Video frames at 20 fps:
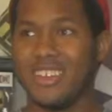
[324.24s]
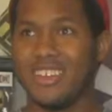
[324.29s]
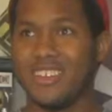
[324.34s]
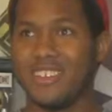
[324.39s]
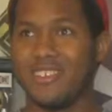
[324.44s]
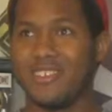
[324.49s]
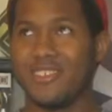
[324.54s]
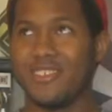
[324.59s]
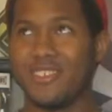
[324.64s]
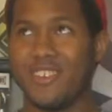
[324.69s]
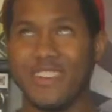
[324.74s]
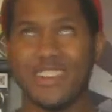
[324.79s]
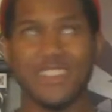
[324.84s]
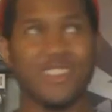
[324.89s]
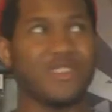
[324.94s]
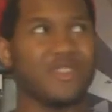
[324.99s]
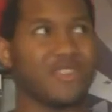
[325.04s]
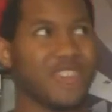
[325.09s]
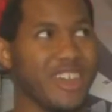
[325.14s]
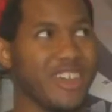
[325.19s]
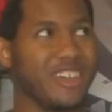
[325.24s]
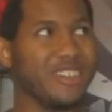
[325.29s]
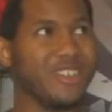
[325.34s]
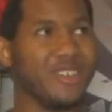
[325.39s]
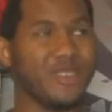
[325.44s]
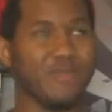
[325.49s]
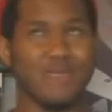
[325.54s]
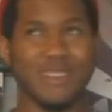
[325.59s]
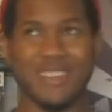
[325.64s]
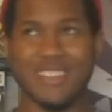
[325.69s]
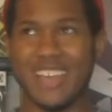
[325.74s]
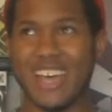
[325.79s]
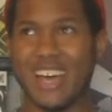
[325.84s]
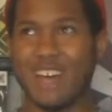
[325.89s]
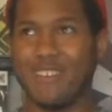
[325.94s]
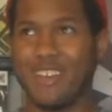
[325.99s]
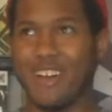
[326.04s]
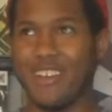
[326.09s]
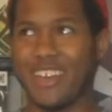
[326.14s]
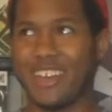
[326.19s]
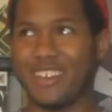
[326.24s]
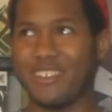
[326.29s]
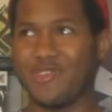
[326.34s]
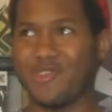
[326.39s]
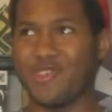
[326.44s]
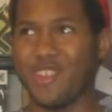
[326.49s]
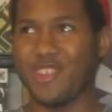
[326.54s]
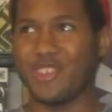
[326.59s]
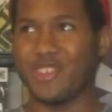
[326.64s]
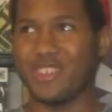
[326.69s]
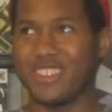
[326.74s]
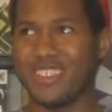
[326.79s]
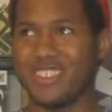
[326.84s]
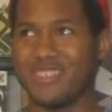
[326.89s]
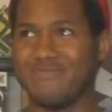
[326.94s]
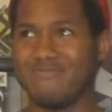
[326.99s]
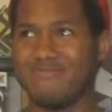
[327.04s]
Starting to shake a little bit now with all that construction.